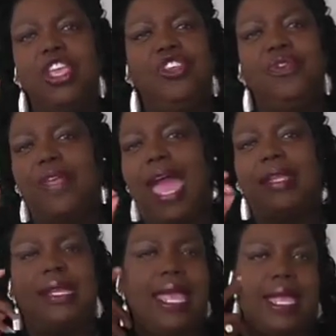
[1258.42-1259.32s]
you've
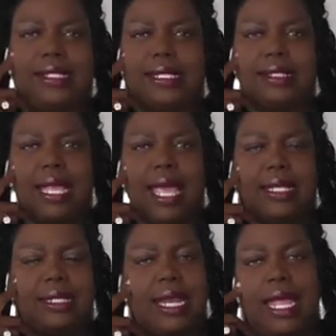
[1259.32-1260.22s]
got to
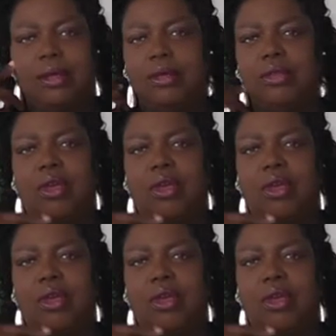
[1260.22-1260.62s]
exercise. And I know you're